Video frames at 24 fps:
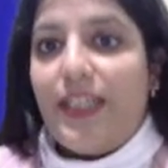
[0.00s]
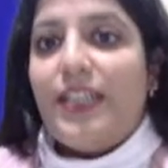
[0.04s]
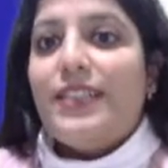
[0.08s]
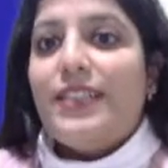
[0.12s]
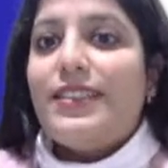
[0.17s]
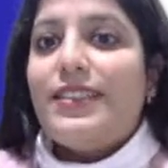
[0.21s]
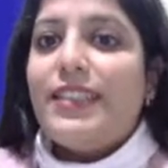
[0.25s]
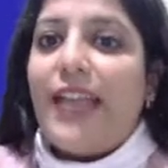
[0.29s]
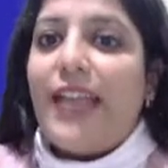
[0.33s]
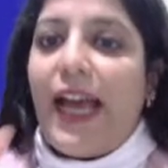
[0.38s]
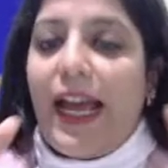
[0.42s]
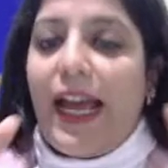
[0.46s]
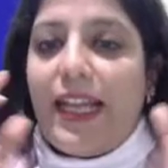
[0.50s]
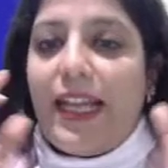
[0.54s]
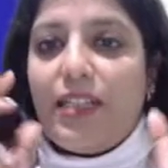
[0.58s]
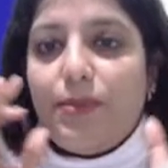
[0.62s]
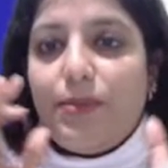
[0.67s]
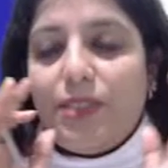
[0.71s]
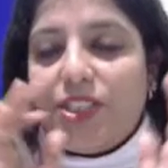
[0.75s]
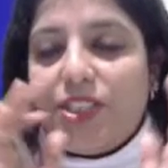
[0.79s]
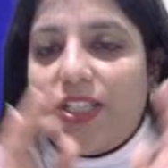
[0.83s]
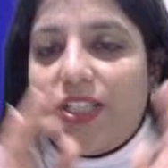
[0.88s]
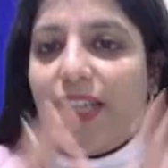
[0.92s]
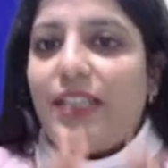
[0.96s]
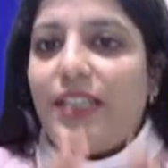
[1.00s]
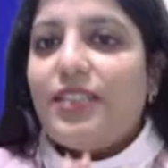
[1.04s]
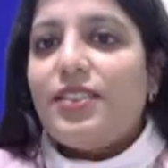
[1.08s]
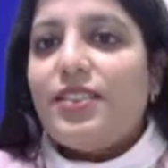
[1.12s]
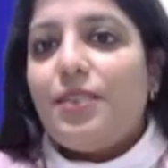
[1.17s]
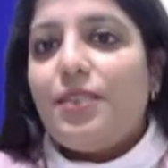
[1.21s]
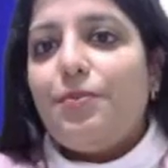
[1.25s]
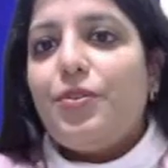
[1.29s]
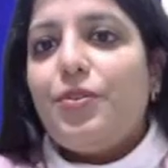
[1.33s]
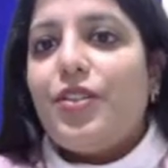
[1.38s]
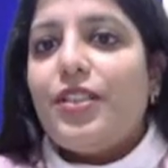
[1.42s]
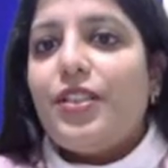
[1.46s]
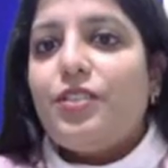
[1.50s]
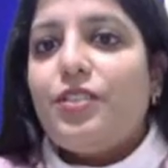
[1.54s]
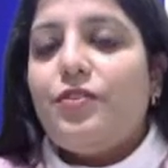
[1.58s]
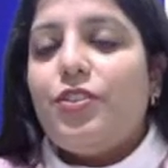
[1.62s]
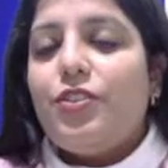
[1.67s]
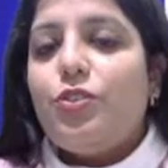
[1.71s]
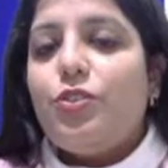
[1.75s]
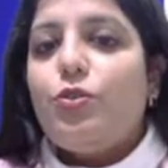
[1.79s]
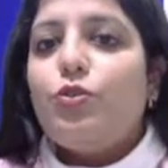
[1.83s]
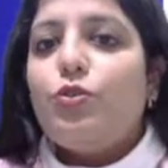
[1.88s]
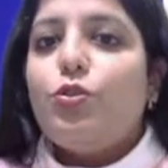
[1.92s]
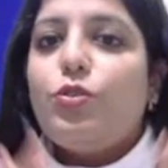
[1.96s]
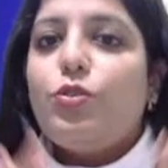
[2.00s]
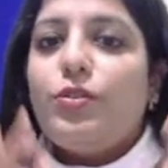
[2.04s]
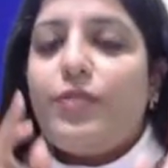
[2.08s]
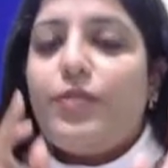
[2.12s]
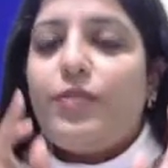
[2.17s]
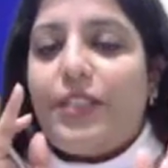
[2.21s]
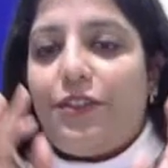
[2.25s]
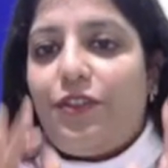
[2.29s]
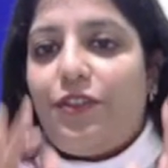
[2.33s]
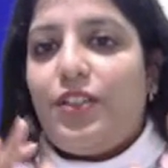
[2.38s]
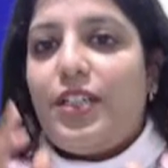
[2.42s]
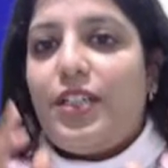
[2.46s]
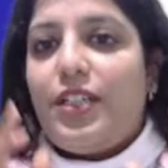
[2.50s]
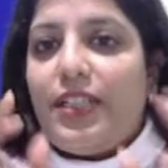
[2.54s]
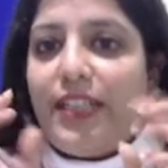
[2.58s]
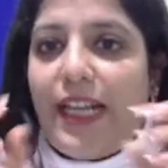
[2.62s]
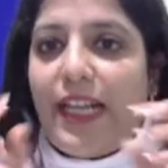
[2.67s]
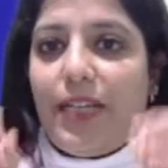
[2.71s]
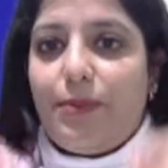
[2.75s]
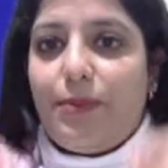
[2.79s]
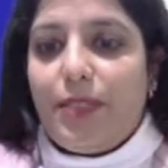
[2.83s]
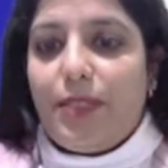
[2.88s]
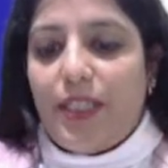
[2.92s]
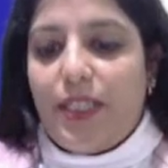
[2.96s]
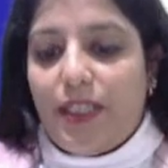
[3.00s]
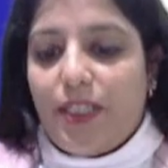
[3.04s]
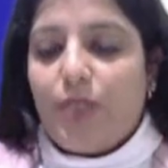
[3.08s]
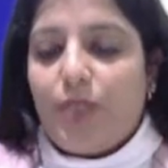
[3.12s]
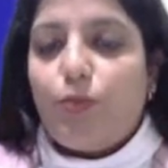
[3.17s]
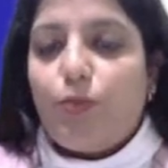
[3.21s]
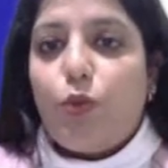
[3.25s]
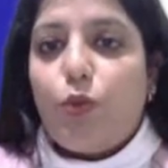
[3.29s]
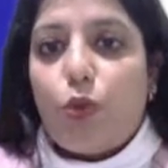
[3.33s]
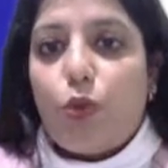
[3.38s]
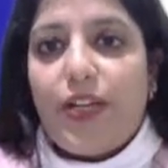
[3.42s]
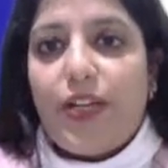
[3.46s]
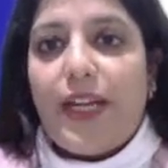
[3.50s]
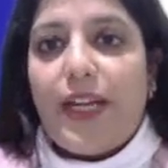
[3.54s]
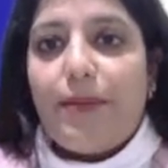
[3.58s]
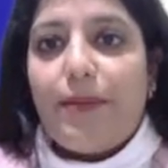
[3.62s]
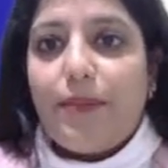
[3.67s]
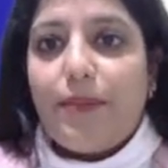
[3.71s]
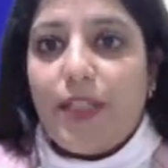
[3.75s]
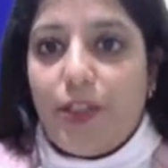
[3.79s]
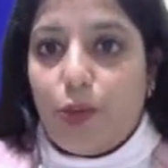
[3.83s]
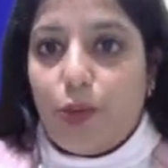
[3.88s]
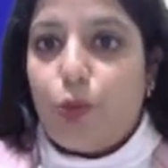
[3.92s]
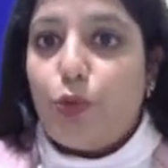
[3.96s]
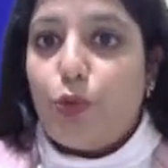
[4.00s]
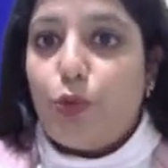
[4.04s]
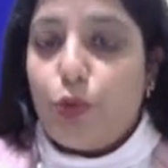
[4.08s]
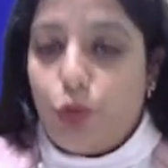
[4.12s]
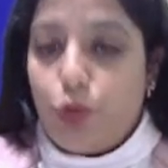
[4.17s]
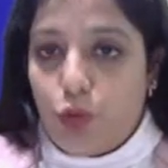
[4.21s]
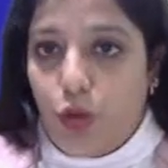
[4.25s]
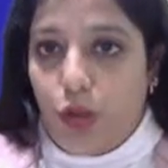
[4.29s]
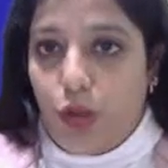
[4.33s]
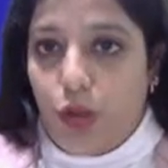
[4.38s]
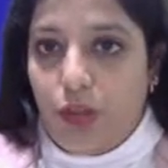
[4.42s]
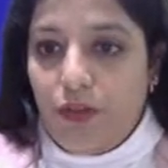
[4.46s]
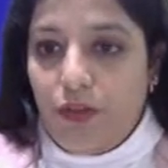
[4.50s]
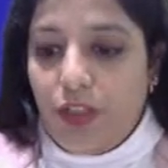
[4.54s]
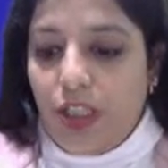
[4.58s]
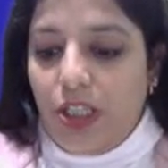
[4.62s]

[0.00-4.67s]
See, I'll be sharing some tricks with you. So definitely I'll be taking more time than you to solve.